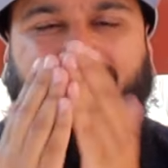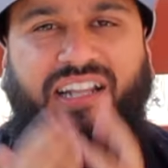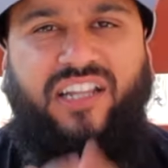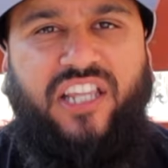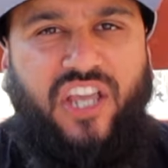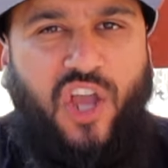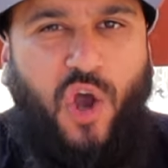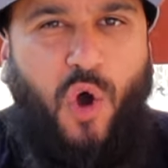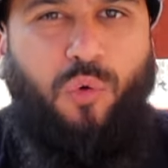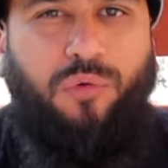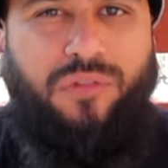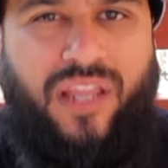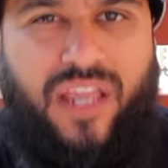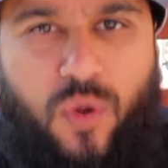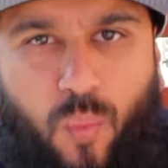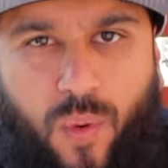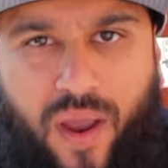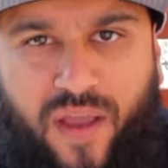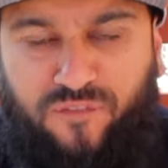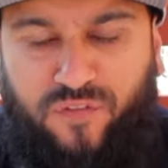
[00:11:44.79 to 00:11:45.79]
that the only
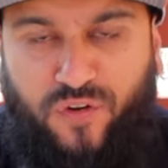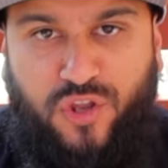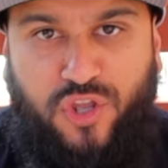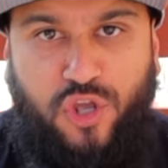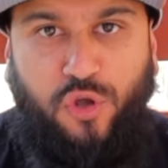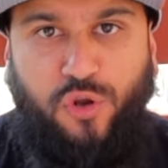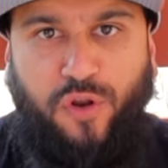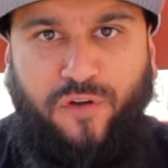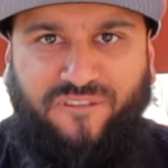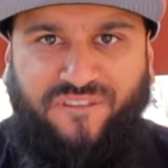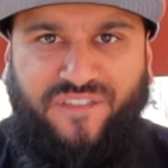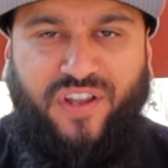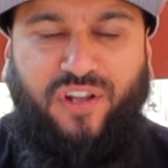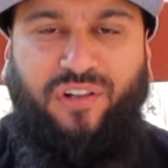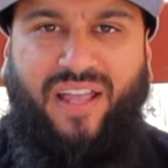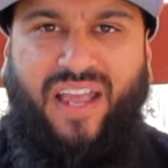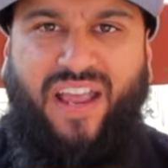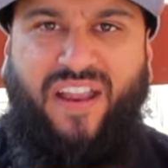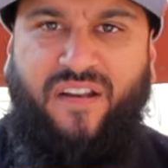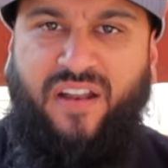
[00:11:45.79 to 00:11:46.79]
way for you to
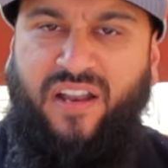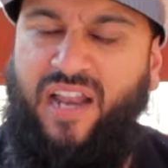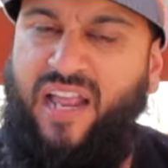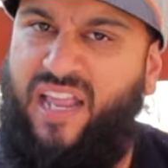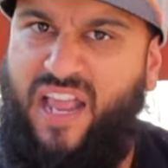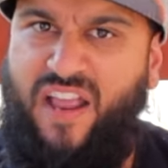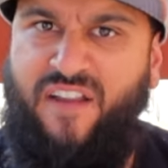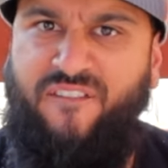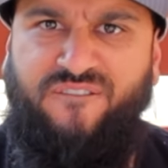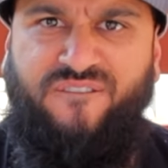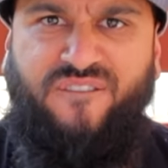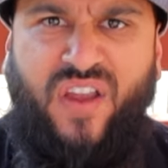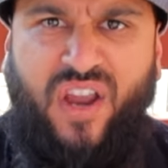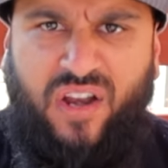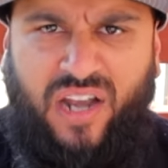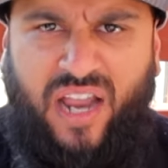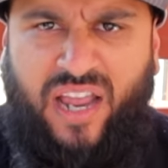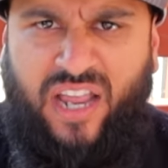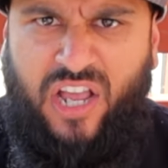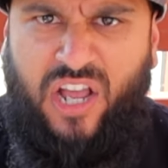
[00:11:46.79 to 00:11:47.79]
feel
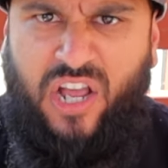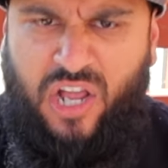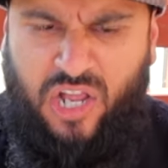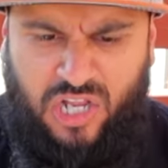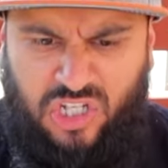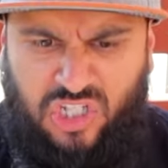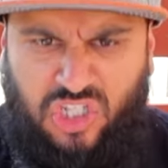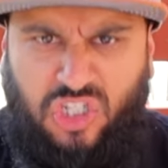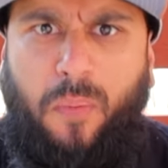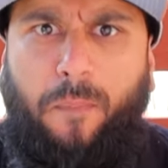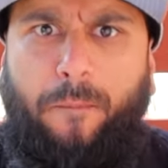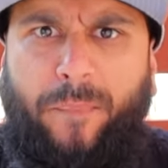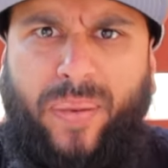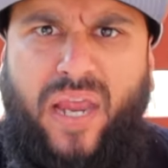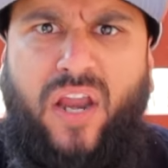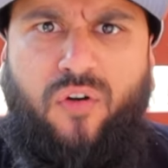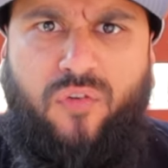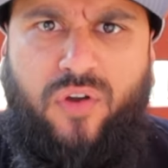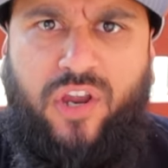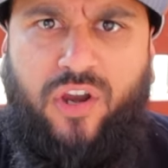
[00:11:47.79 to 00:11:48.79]

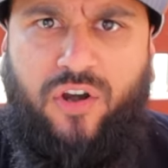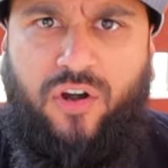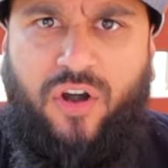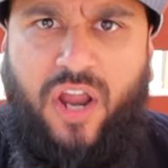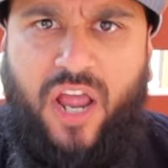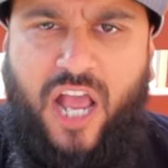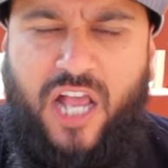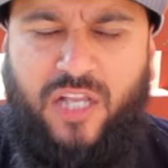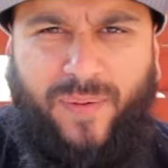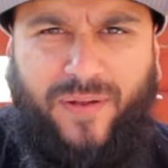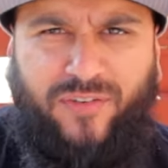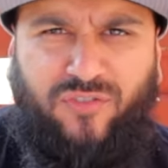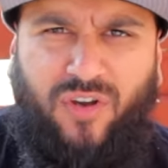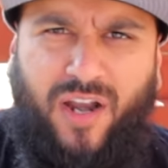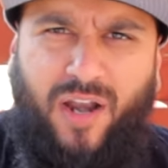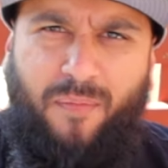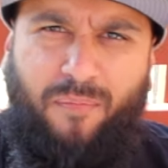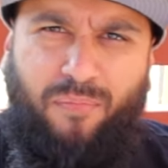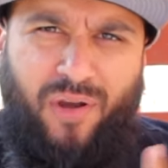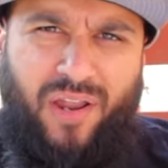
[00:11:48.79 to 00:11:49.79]
superior is by
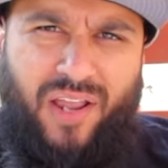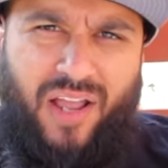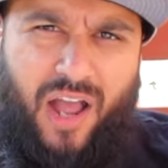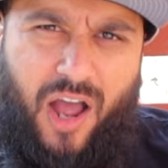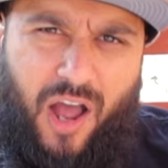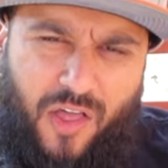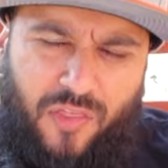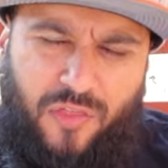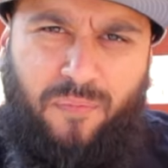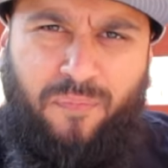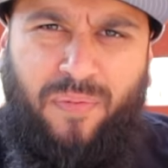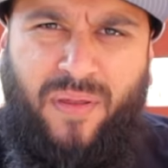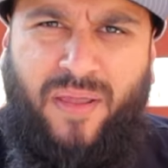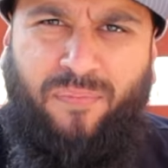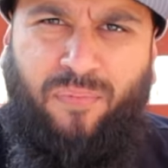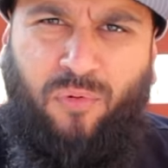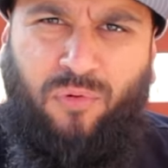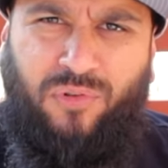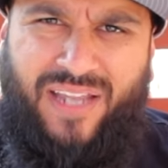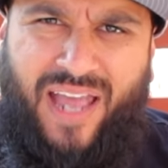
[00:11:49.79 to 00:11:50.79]
trying to bring other
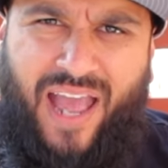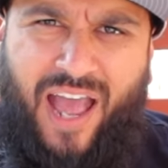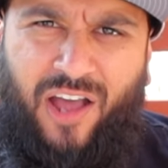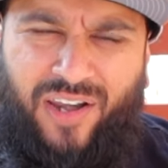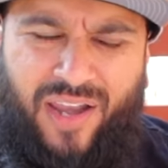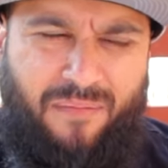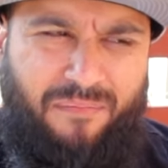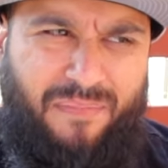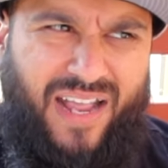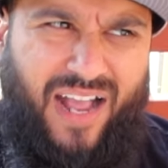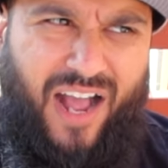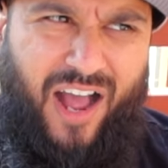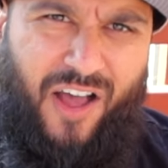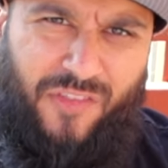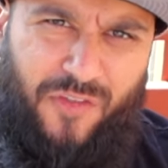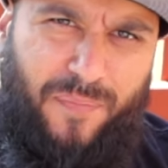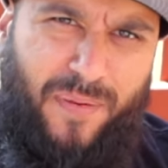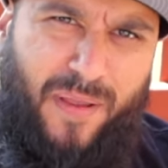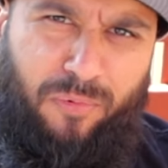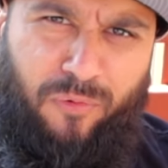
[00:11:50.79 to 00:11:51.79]
people down and make
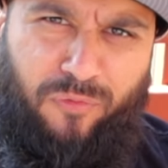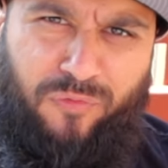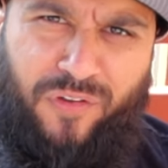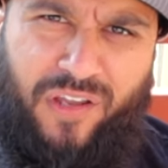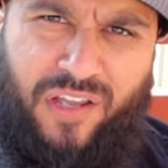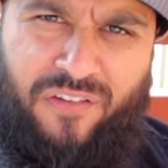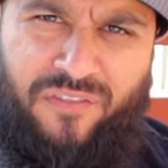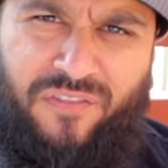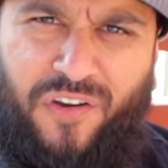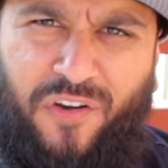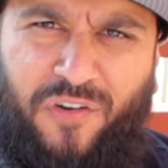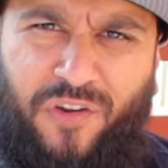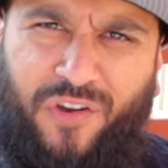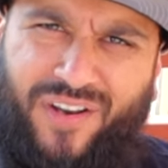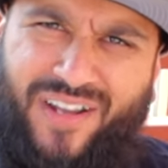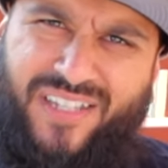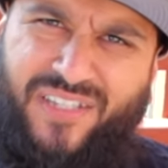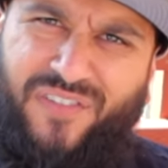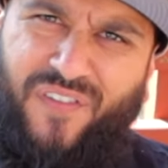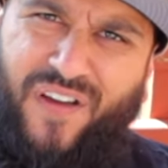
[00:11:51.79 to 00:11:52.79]
other people feel inferior?
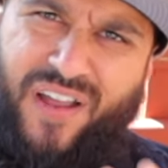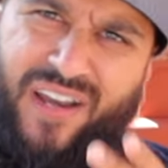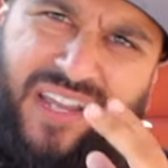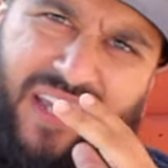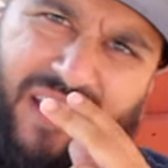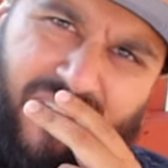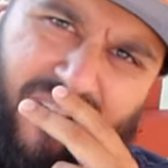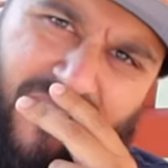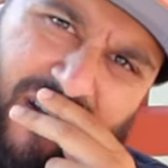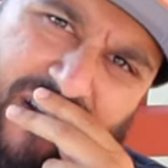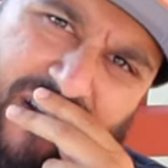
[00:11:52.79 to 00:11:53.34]
It's funny.